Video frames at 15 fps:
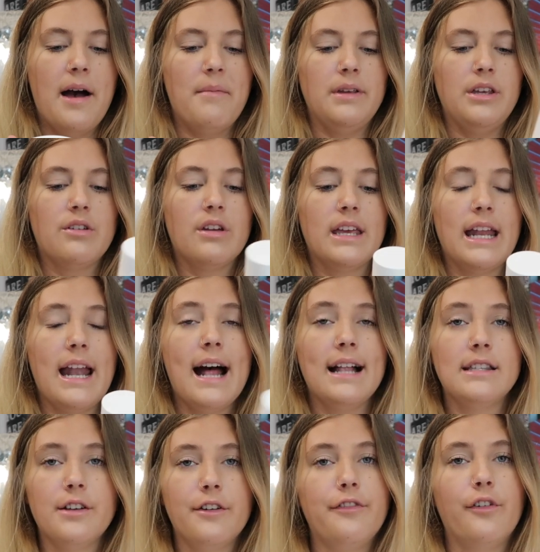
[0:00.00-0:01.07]
You can get it
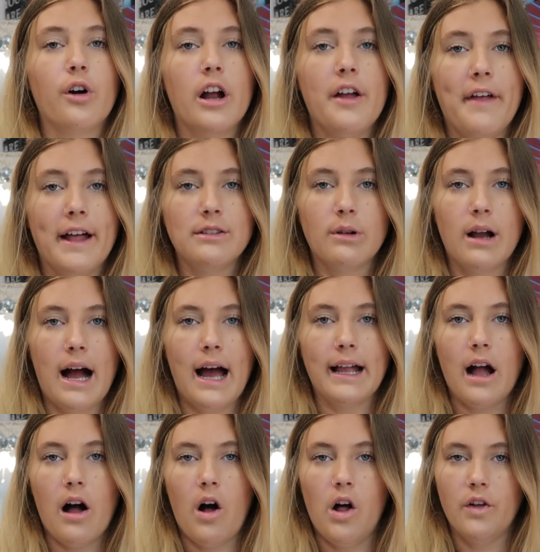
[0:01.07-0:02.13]
at Sephora. That's where I
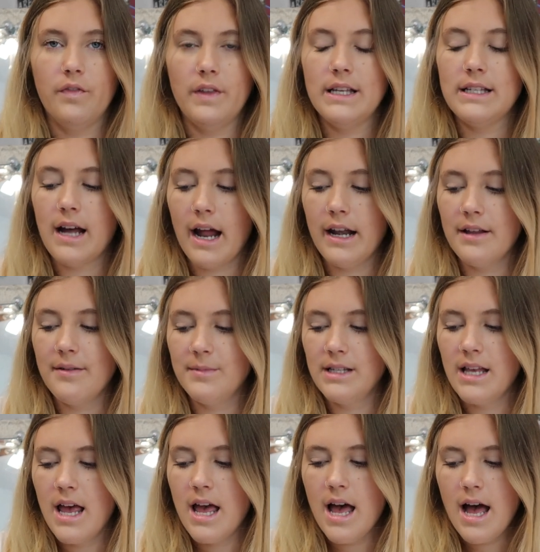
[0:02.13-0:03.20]
got all of these items.